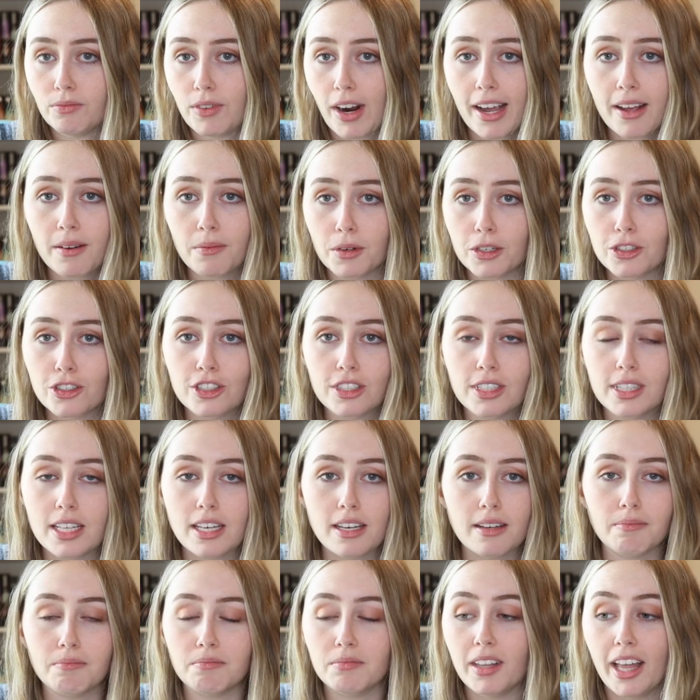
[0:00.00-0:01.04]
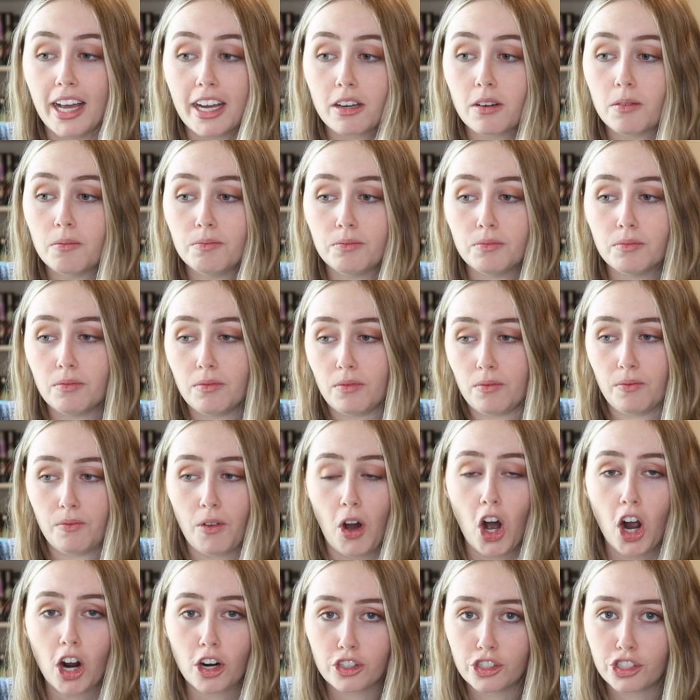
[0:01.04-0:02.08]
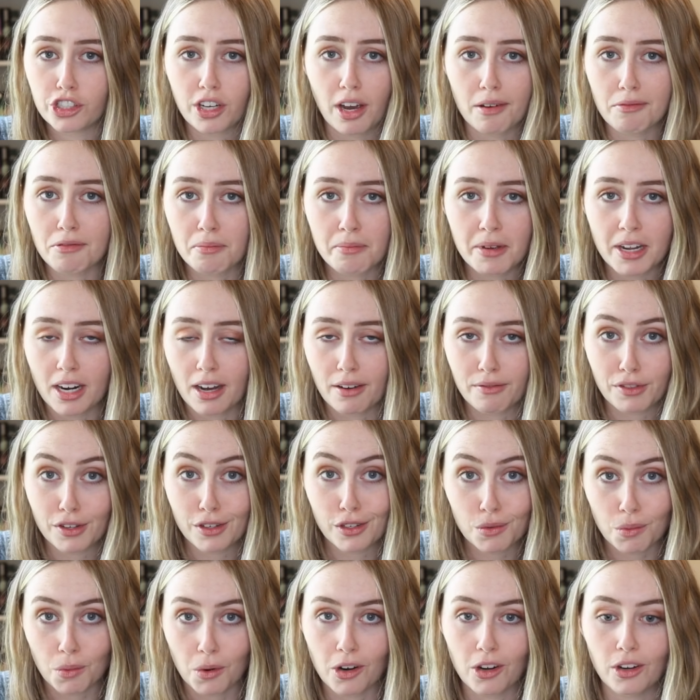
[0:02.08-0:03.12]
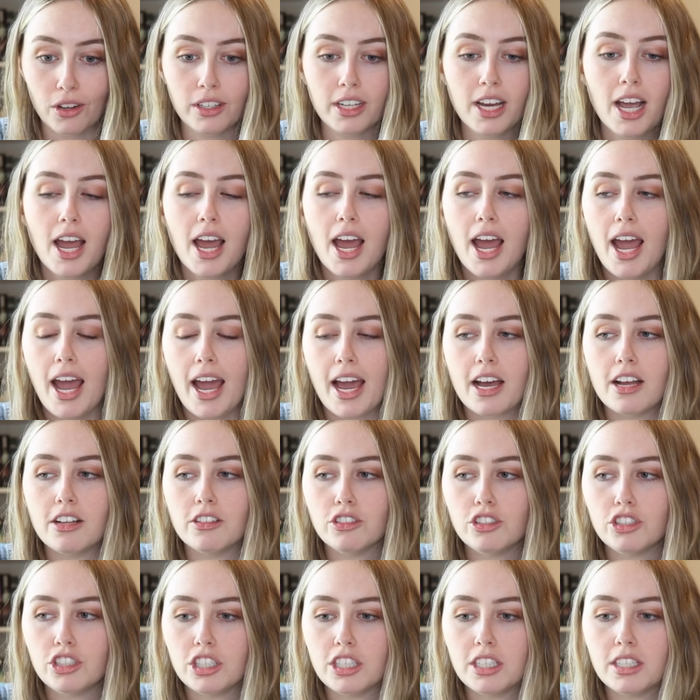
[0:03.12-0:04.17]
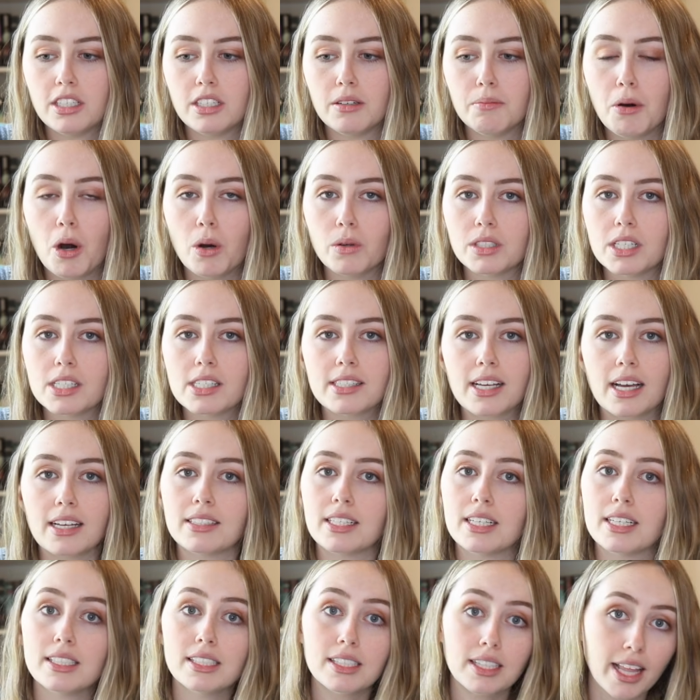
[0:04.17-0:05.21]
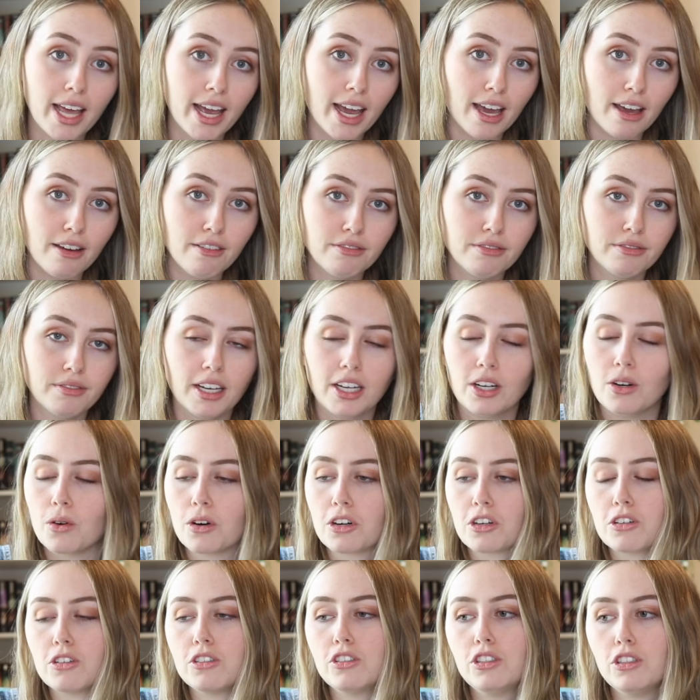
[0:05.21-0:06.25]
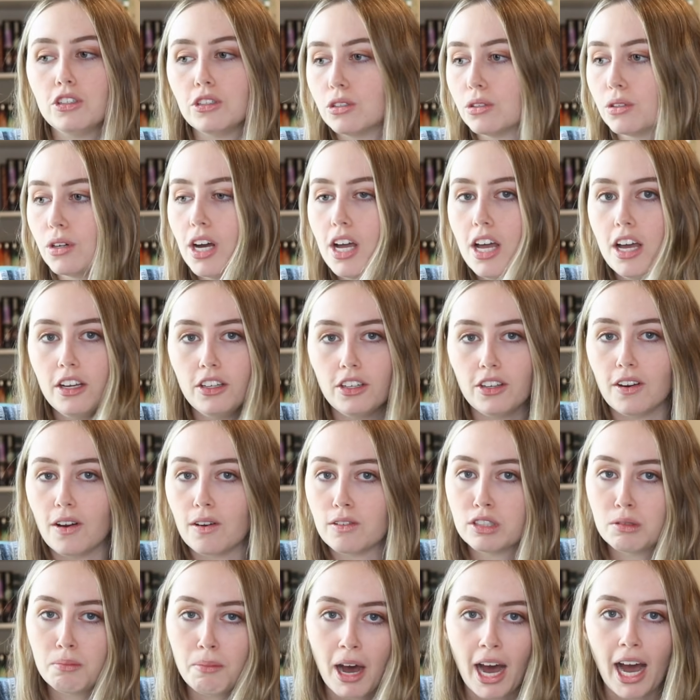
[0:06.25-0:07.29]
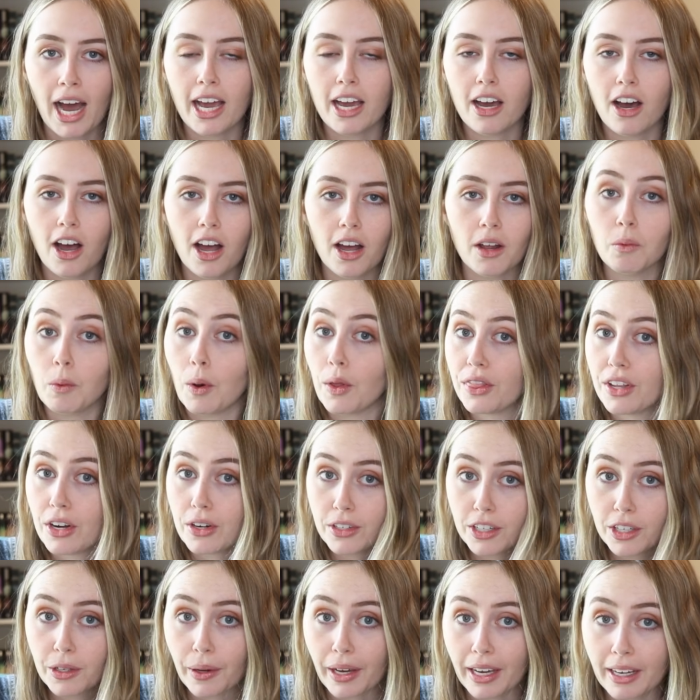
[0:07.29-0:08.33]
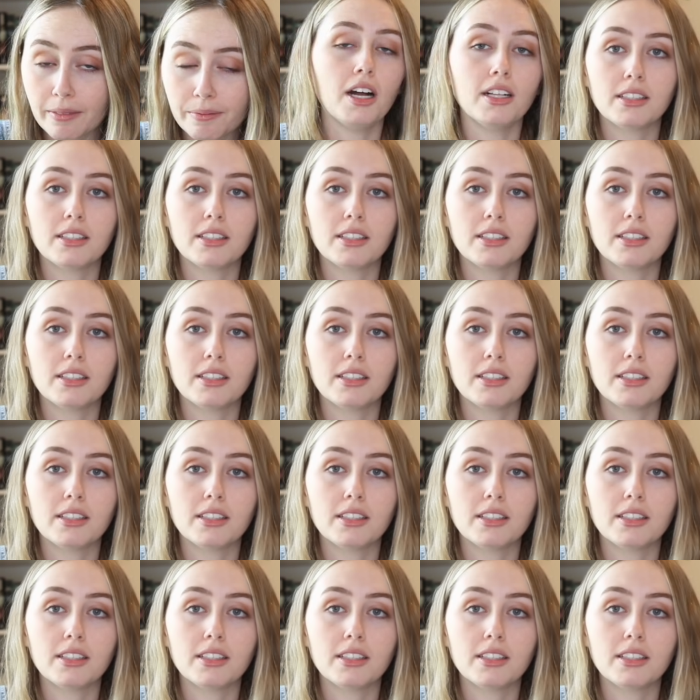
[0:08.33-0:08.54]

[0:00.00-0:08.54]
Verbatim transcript: right which is the like harsh government of this world and she poses as a slave in order to, you know, spy on what they're doing.